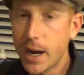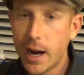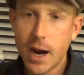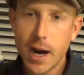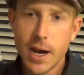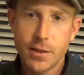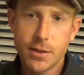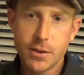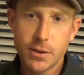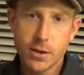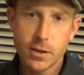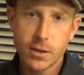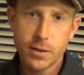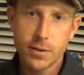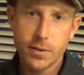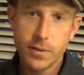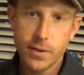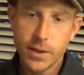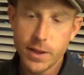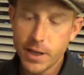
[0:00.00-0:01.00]
either
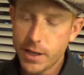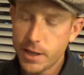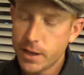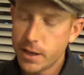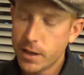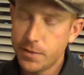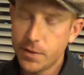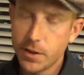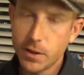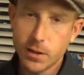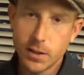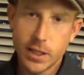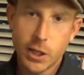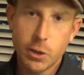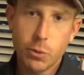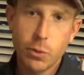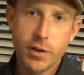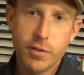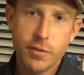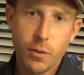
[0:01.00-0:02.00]
the
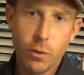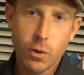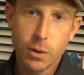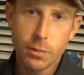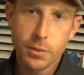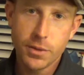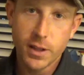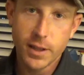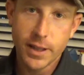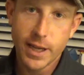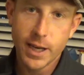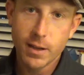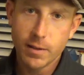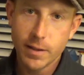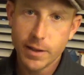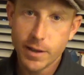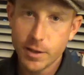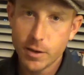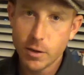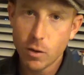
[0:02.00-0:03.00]
liquid form of the
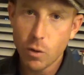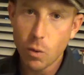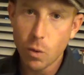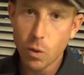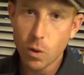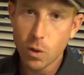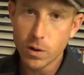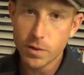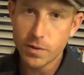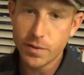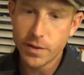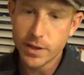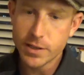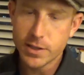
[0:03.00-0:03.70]
lanolin or the